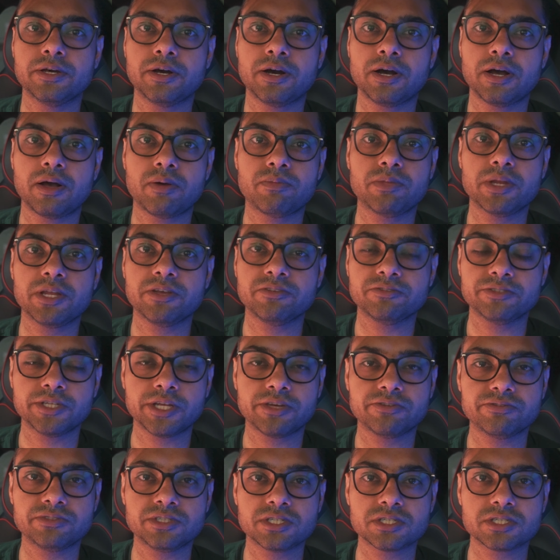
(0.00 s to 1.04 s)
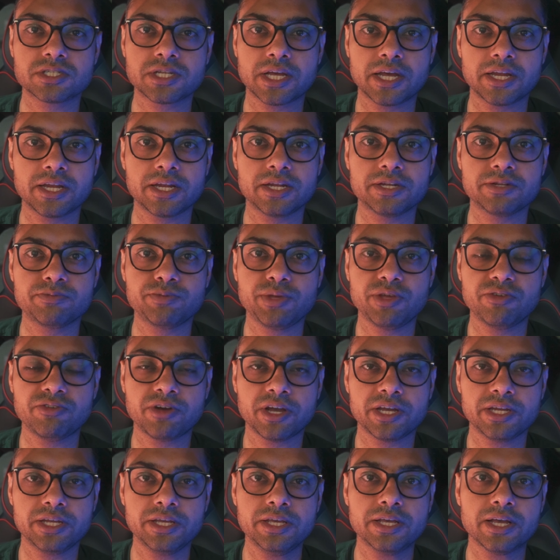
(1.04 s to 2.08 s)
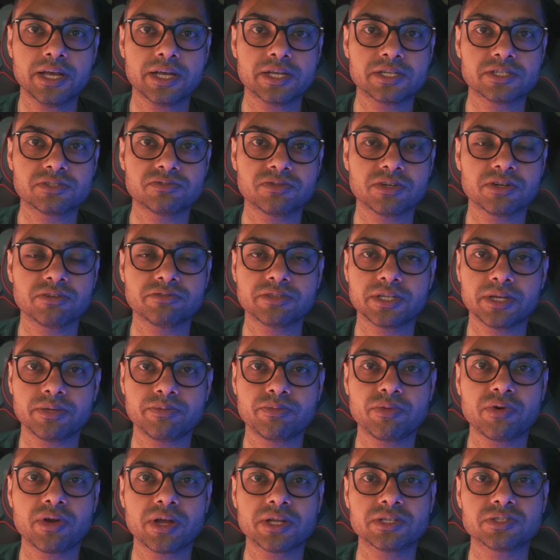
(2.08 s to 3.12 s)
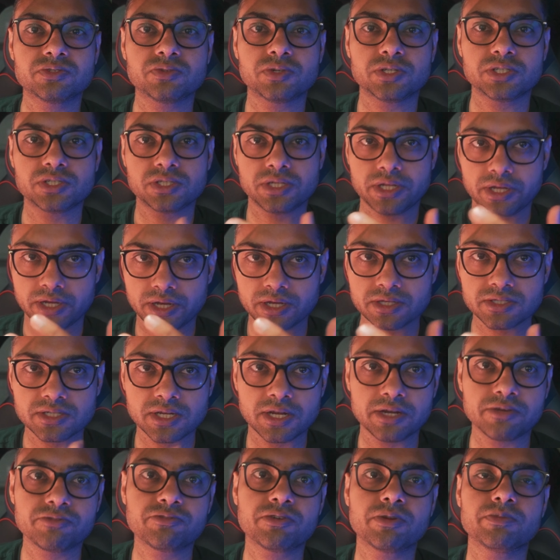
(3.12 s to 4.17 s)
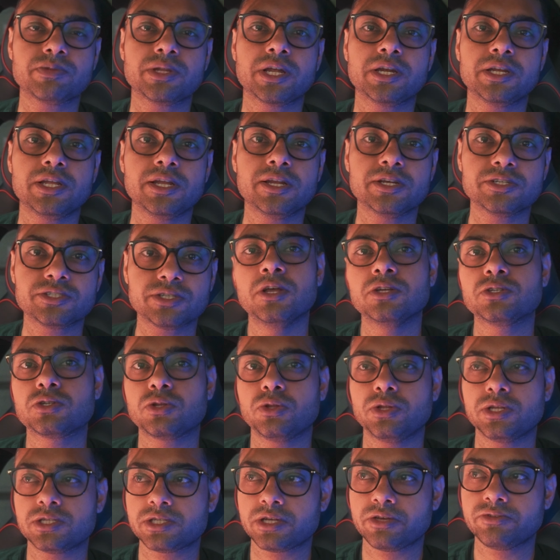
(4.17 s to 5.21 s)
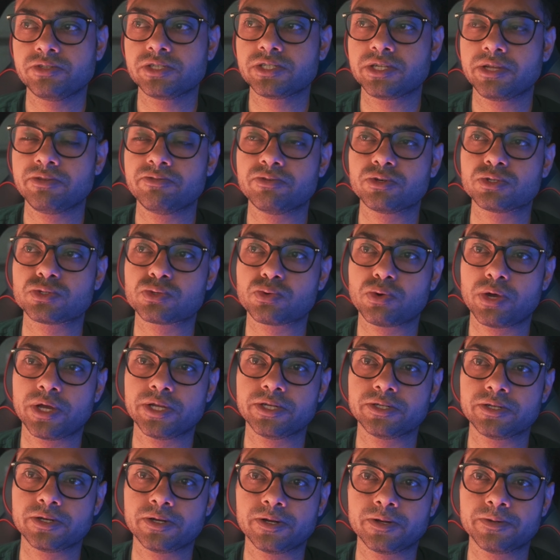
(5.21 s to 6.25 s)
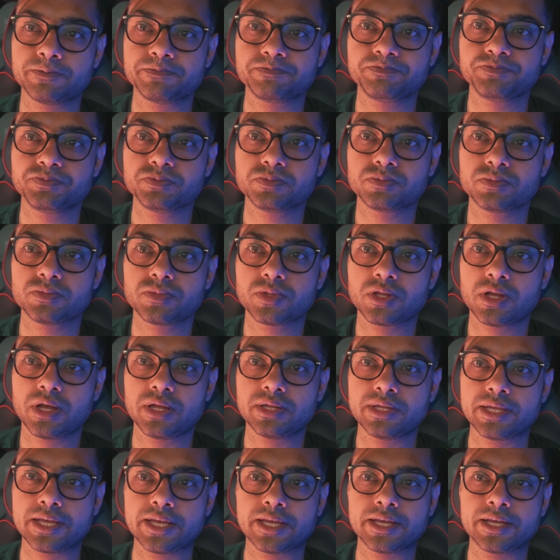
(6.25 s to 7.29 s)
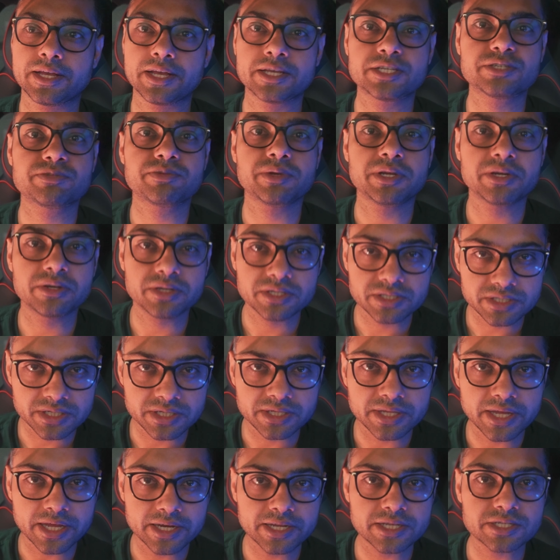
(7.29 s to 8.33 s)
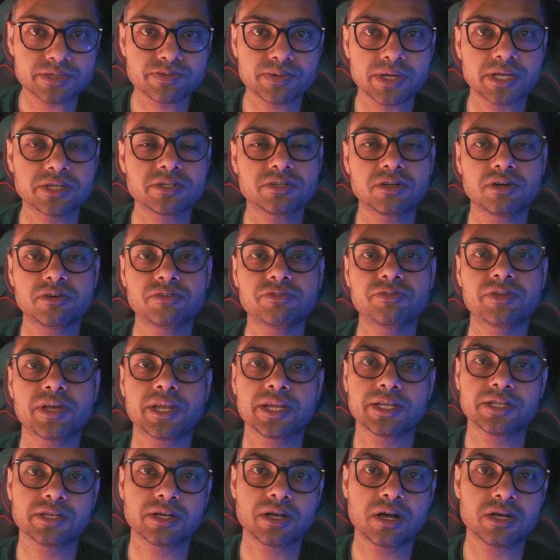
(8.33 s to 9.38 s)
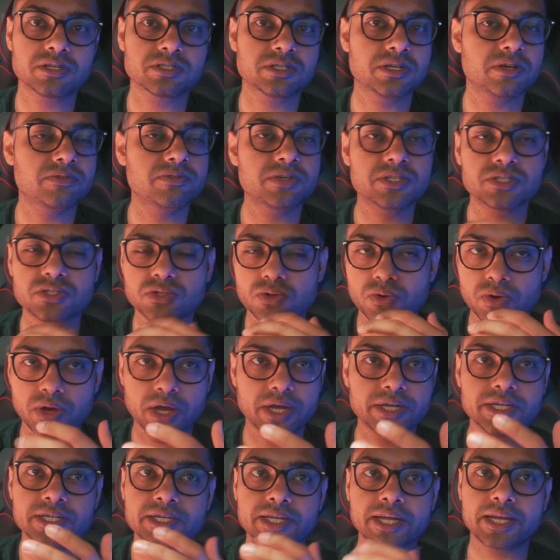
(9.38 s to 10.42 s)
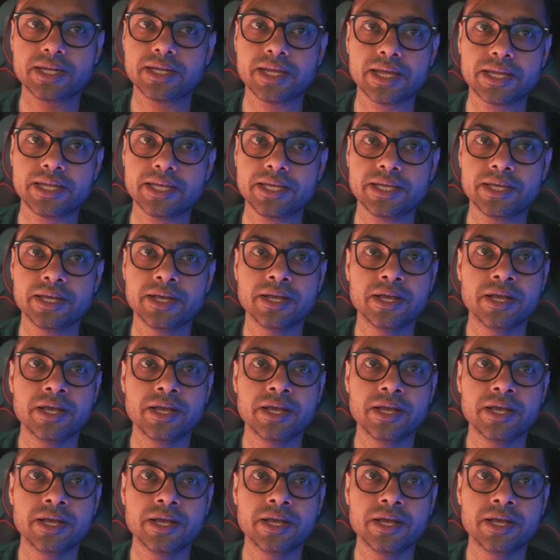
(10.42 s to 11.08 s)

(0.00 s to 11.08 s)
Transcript: uh, I believe they've just added BYD as one of their brands which they are selling from the dealership. So the service team was quite uh, I think, experience in that aspect of getting the car serviced. So I didn't had any